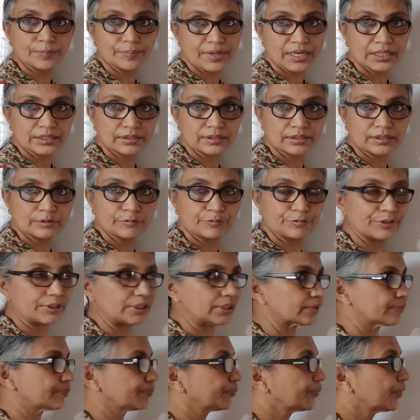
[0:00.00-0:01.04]
to the magnetic
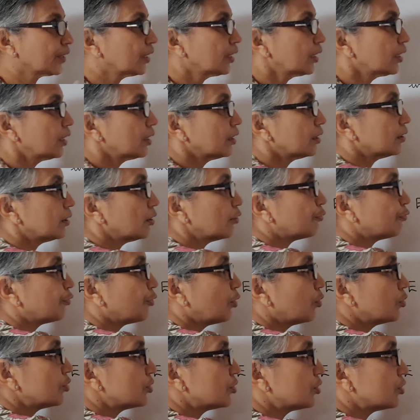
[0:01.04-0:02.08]
field. The
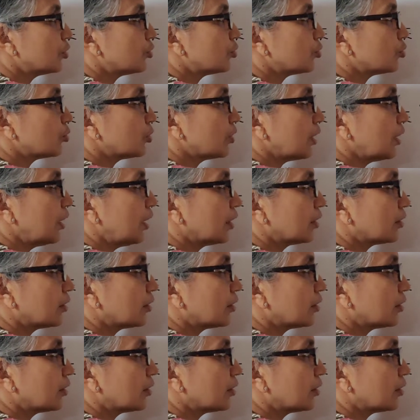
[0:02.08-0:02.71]
force due to the